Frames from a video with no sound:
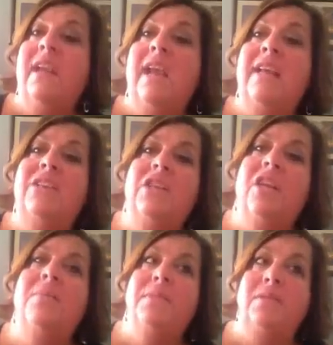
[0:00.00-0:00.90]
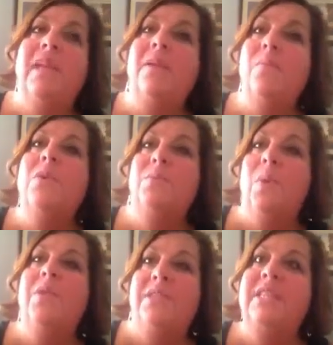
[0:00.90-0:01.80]
And in terms of that was
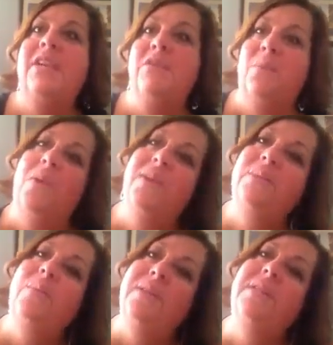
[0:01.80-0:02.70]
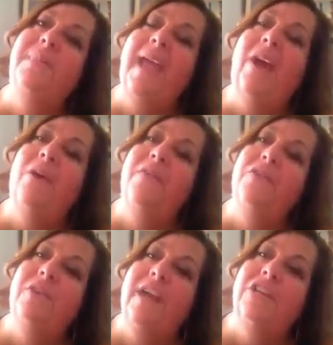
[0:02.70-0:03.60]
what The Secret was the power of
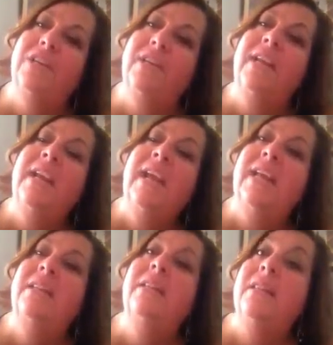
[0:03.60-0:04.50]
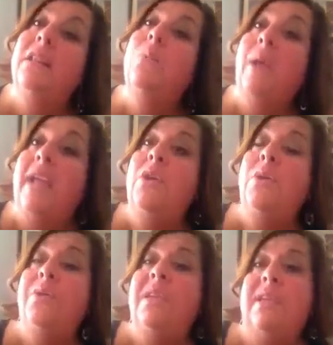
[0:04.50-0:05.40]
attraction in the way you
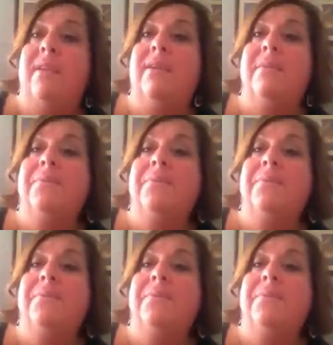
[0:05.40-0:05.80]
think.